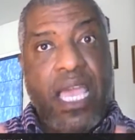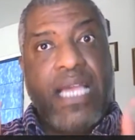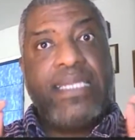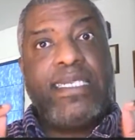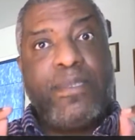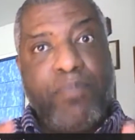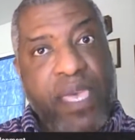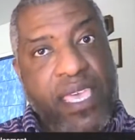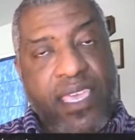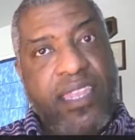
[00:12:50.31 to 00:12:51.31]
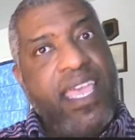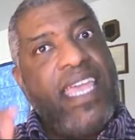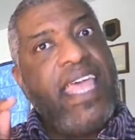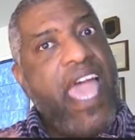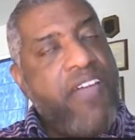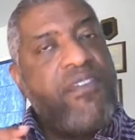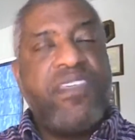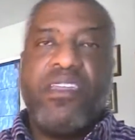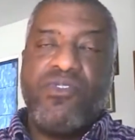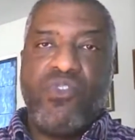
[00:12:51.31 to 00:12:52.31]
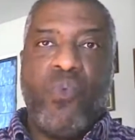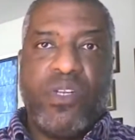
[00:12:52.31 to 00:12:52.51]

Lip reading: and speed in everything that you